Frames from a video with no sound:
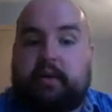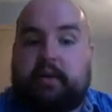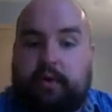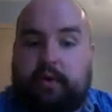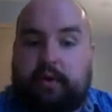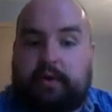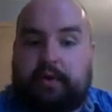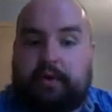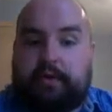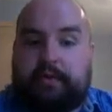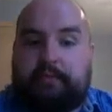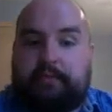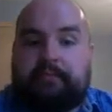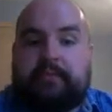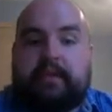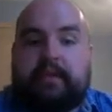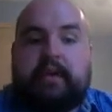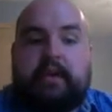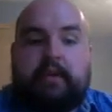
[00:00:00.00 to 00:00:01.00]
world.
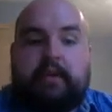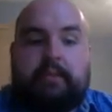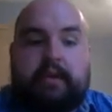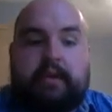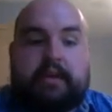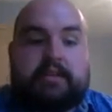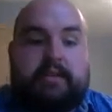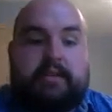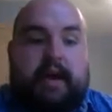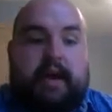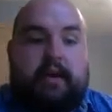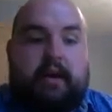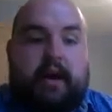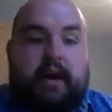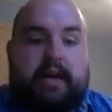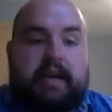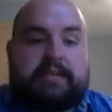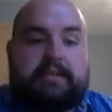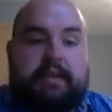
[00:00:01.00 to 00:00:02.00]
Because of how
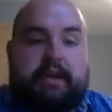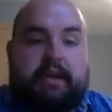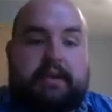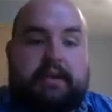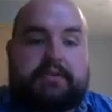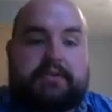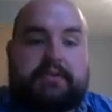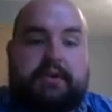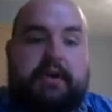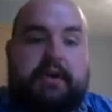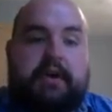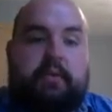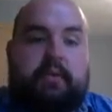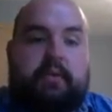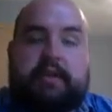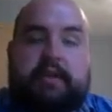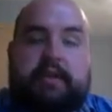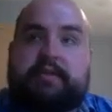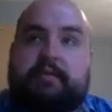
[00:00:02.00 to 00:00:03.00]
isolated Australia
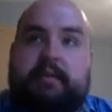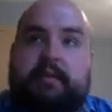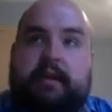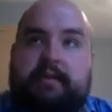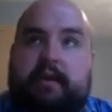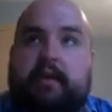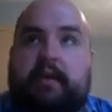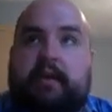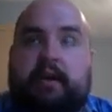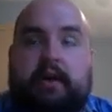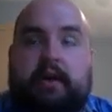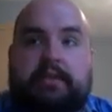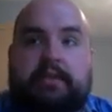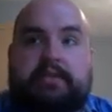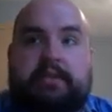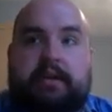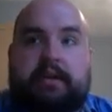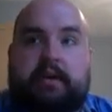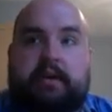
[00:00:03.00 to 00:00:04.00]
was from every other
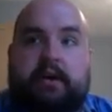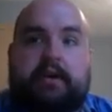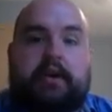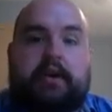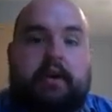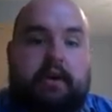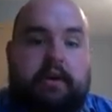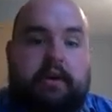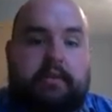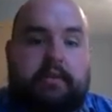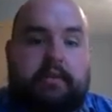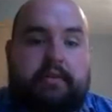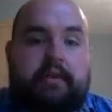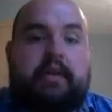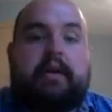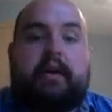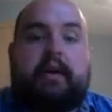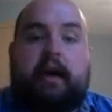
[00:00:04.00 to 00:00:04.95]
continent on Earth,